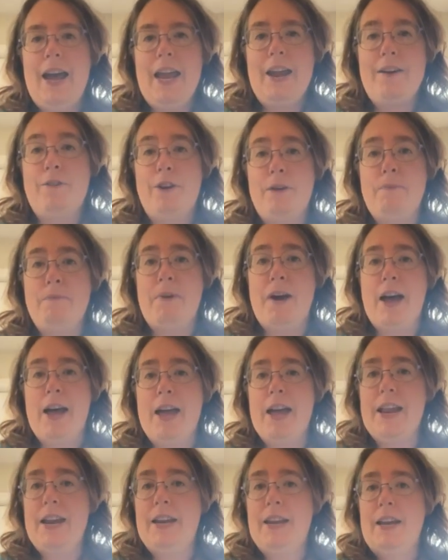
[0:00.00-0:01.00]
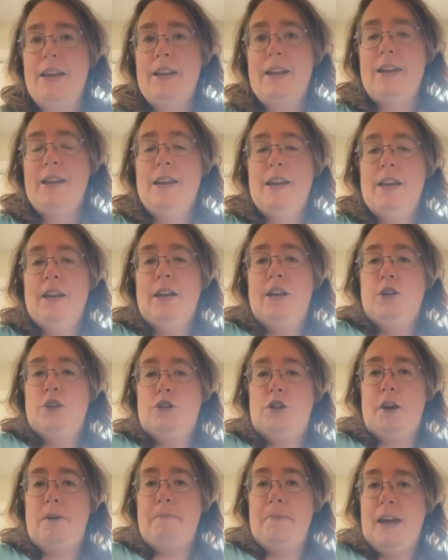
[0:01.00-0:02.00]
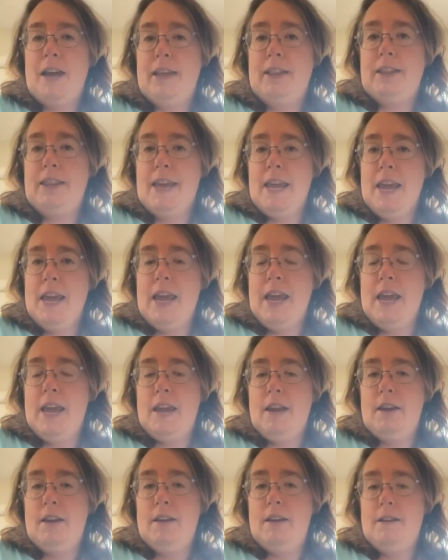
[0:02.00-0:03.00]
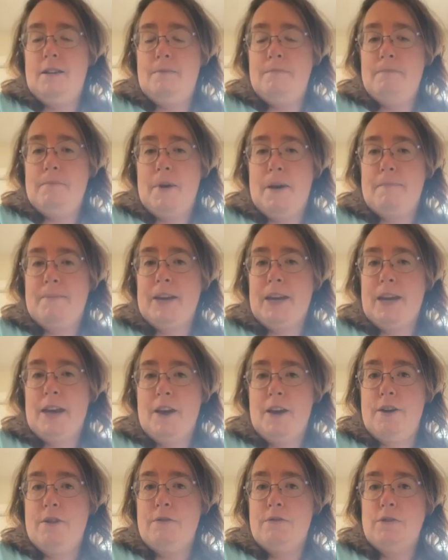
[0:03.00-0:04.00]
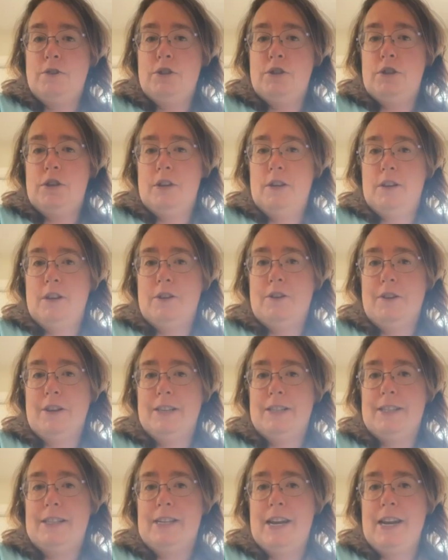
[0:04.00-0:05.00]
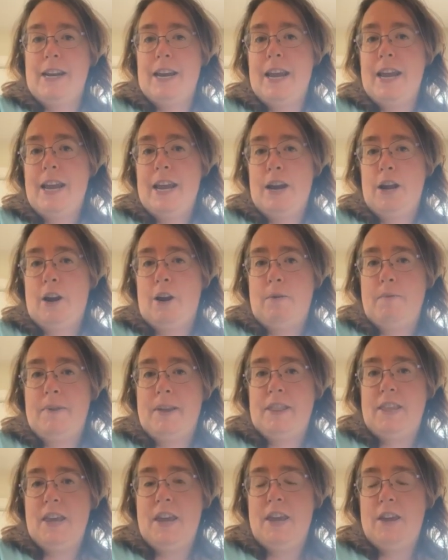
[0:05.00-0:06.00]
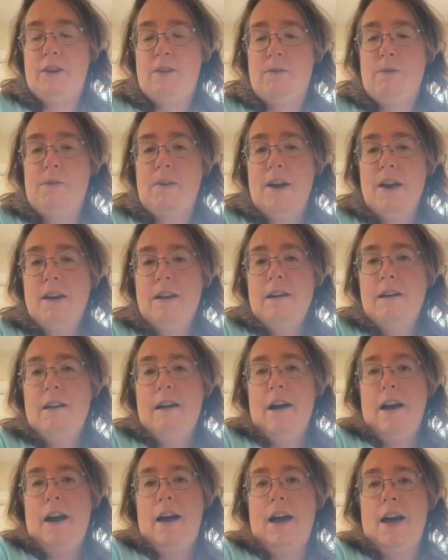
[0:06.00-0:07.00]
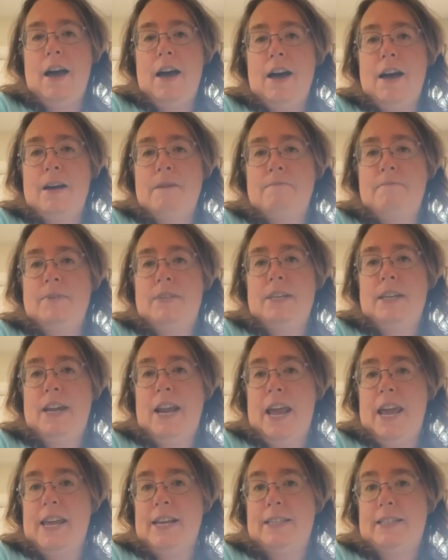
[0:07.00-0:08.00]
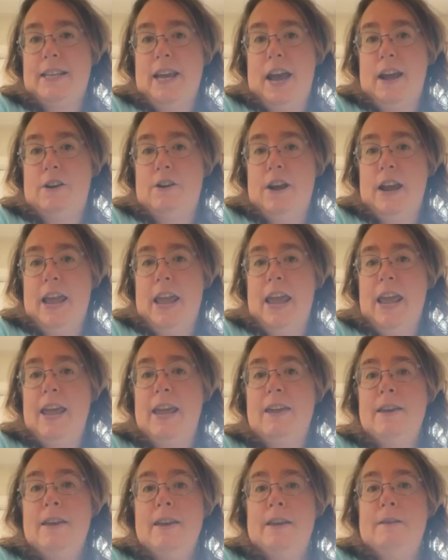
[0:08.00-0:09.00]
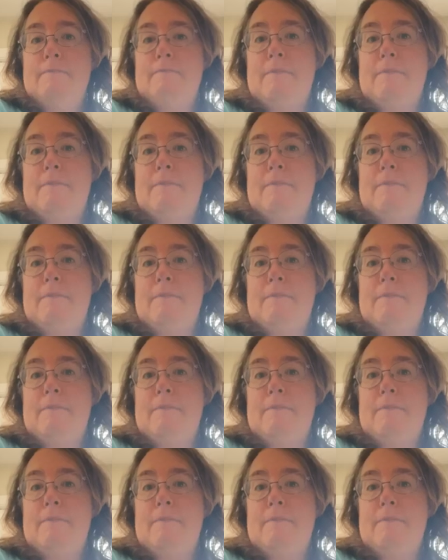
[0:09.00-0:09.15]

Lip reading: Hi everyone, Trim Healthy Mama Coach Christina here with you. Today is Saturday.